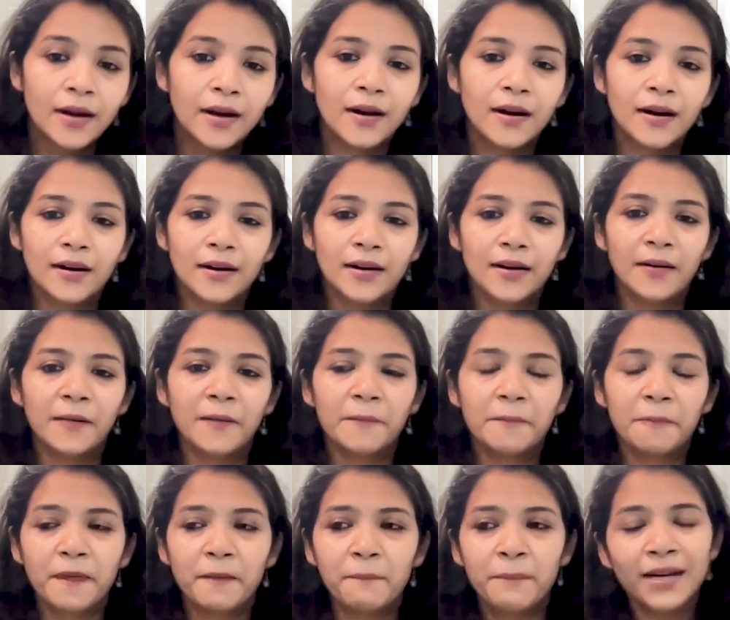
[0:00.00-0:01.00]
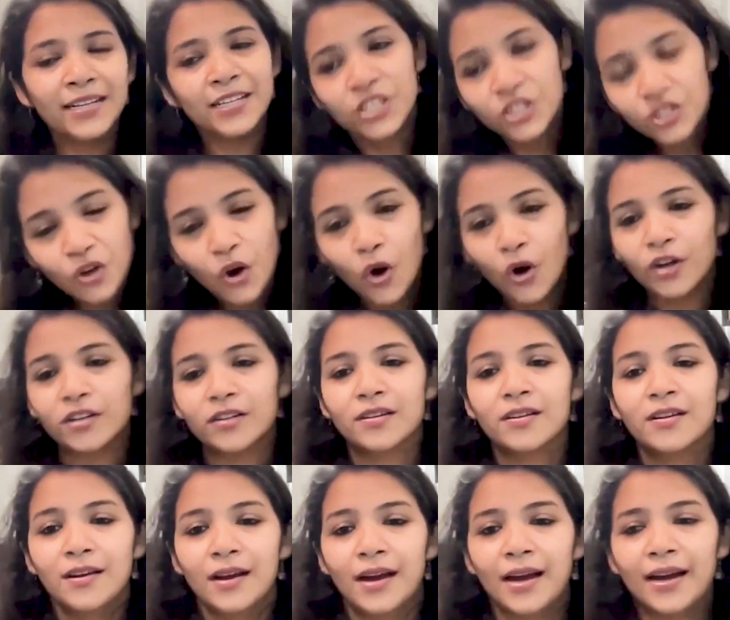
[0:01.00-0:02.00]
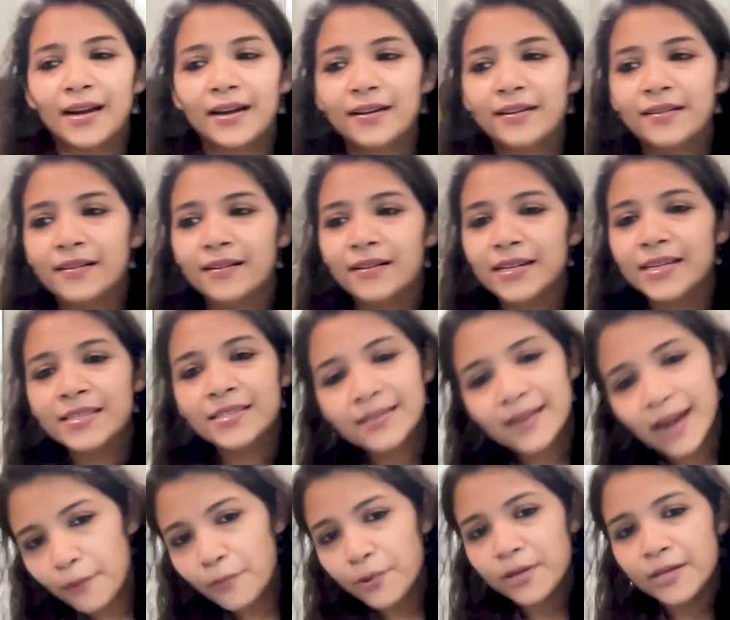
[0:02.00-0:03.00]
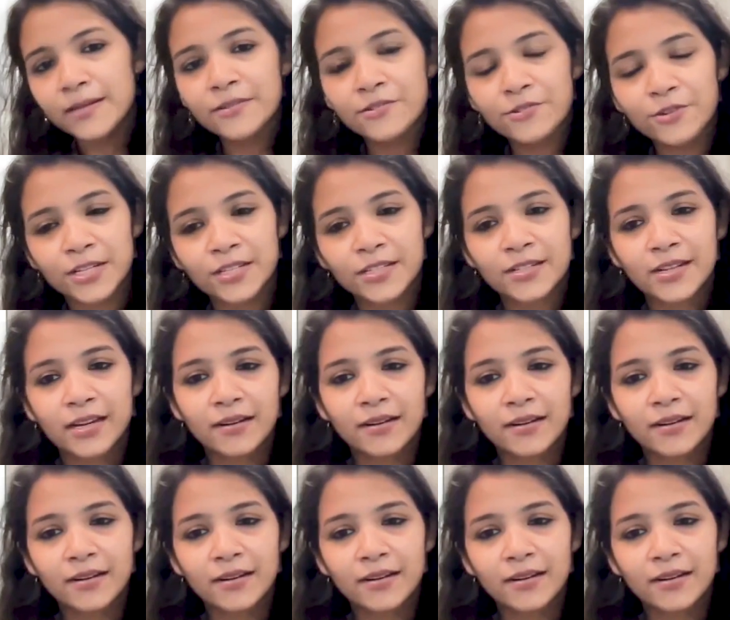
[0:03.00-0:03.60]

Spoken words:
But it's not, and it's in our interest,